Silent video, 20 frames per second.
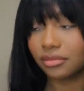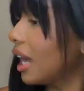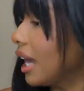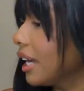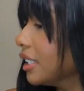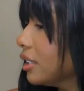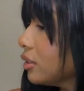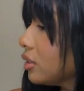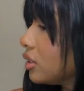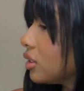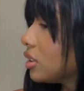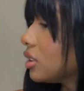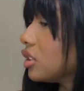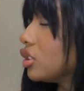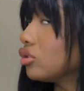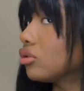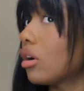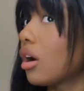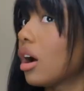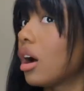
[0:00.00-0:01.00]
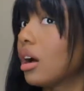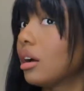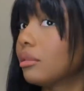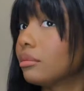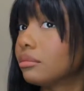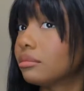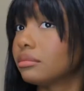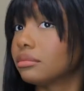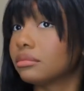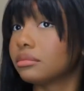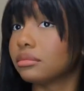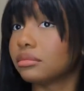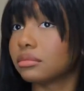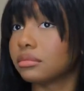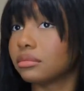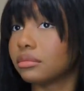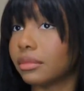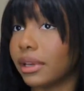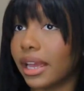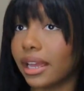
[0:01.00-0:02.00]
I used to draw
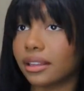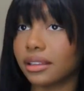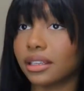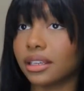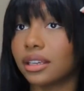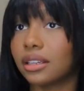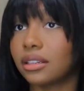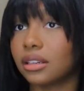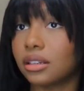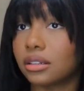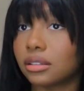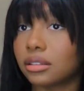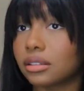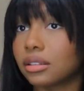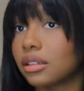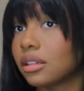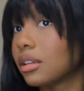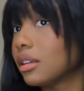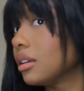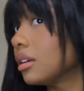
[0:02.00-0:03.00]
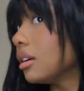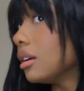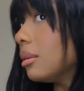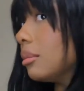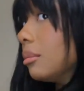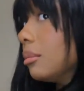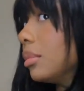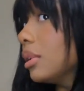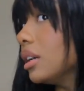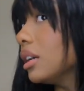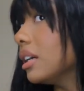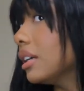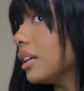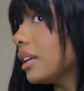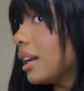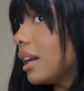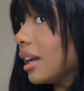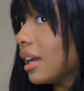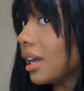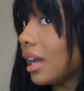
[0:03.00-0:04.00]
back then,
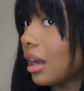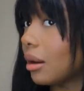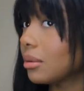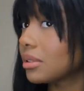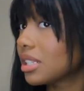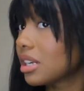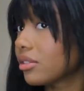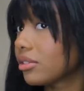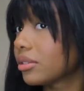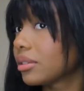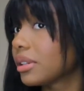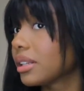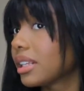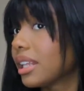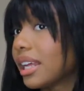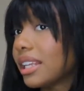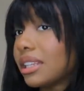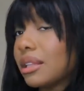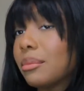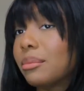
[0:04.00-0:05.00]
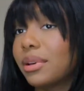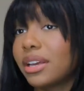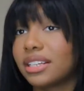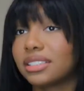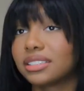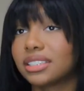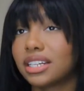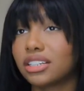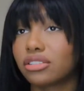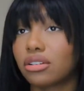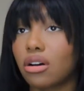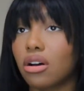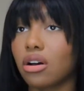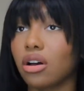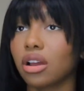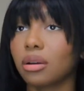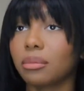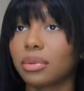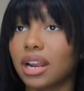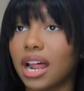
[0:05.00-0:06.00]
but I wasn't really like the best at
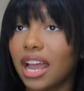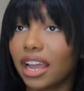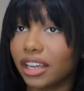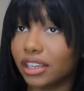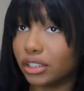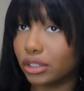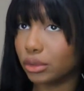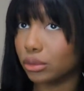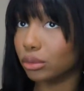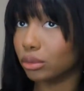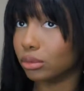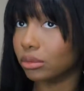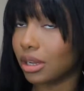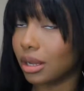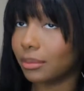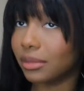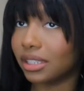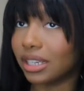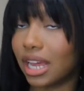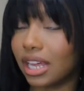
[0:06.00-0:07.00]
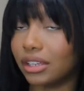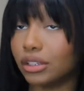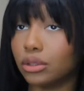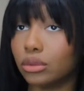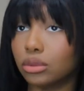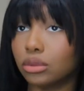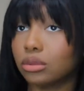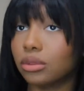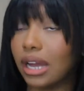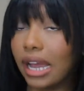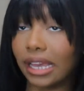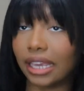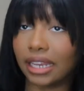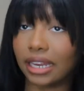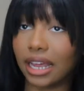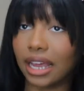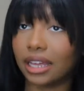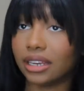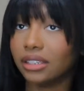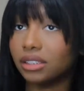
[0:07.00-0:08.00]
drawing, but I could doodle. I mean, not doodle. I
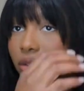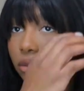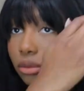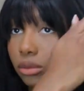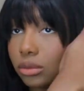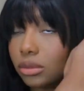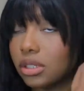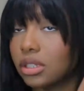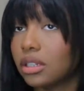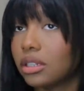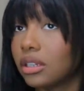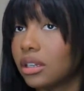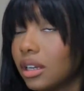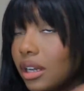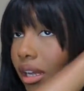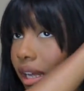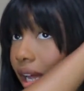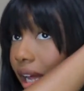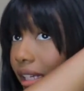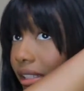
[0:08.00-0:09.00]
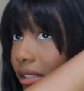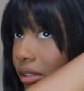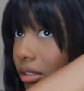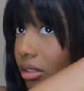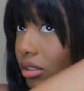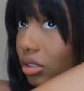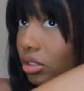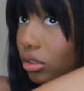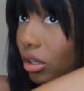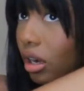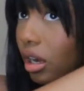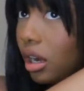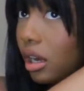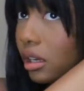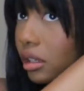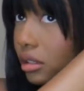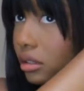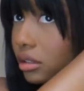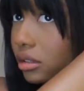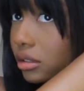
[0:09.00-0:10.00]
cannot doodle. I used to
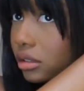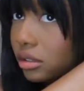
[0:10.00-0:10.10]
draw.